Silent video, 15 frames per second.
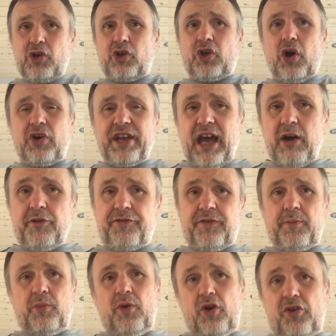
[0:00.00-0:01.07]
gone out for
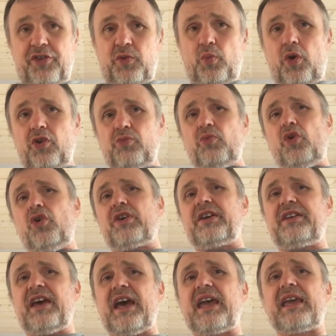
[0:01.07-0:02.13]
more than one walk
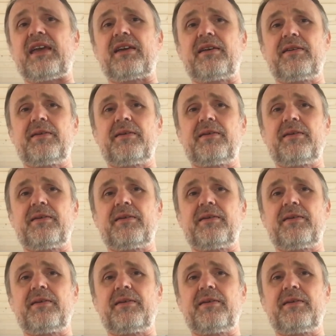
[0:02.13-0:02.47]
a day.